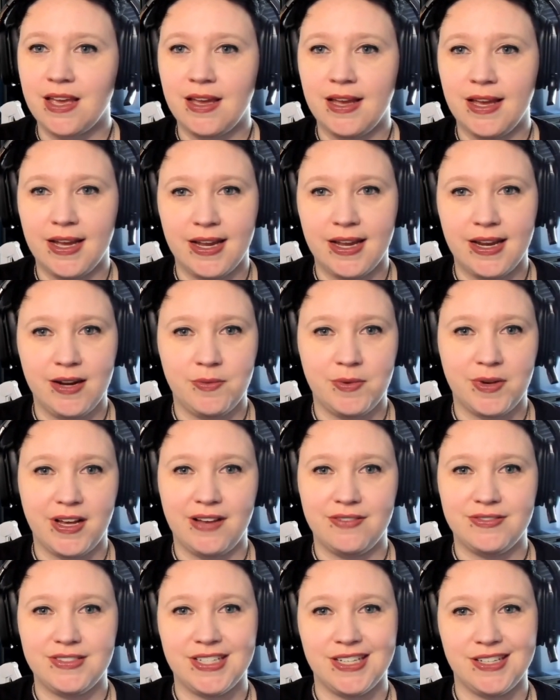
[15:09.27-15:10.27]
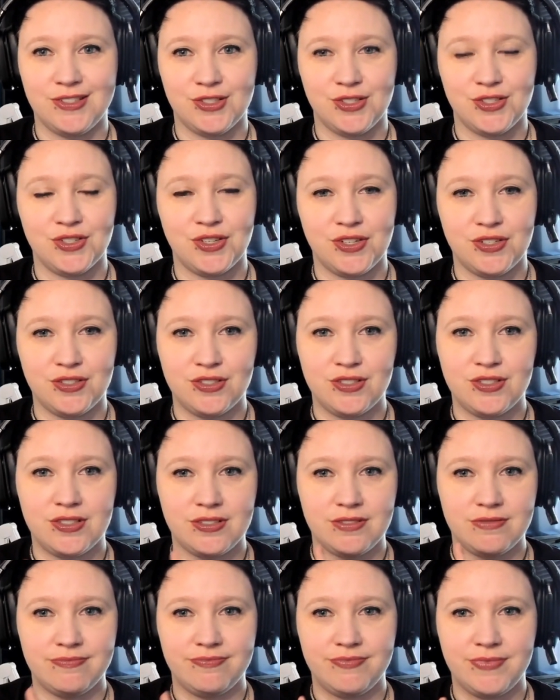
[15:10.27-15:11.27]
I will have to
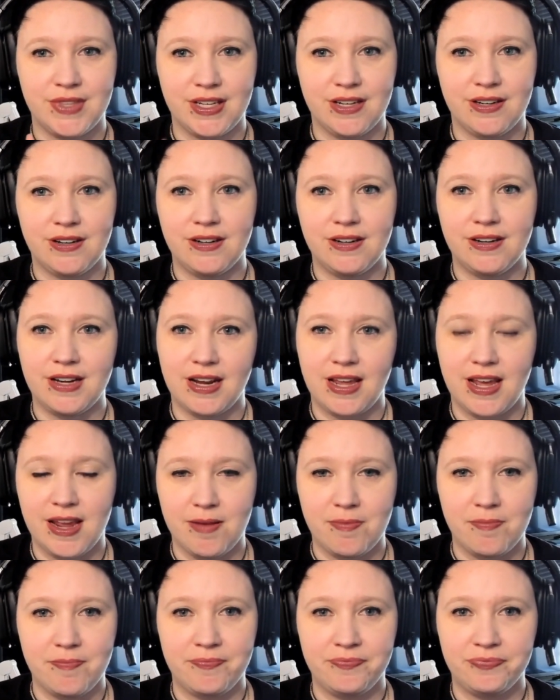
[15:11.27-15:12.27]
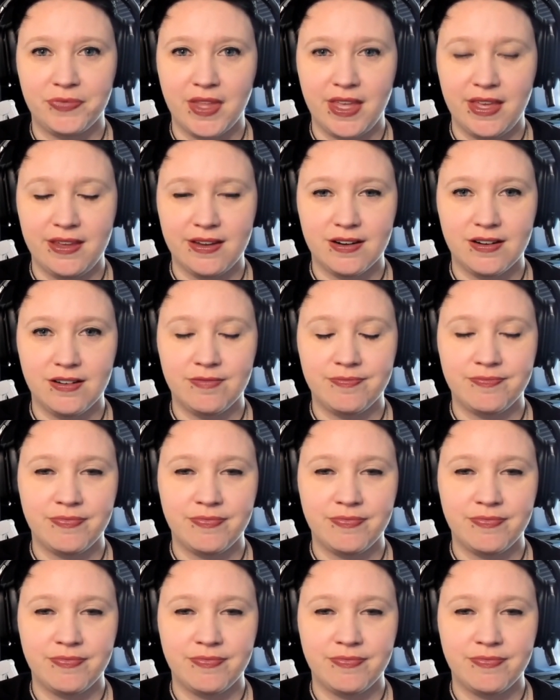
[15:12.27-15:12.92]
insert their name here.